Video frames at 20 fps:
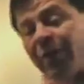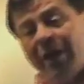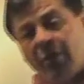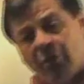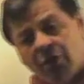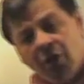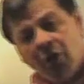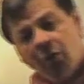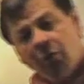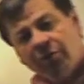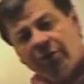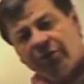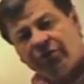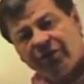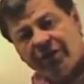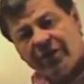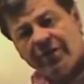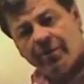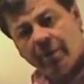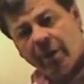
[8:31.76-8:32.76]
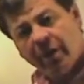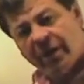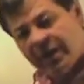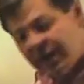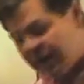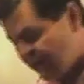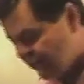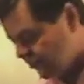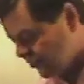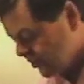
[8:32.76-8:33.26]
your alcohol that's in the
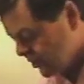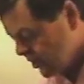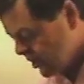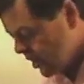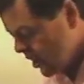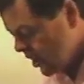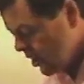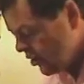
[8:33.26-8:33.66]
bucket,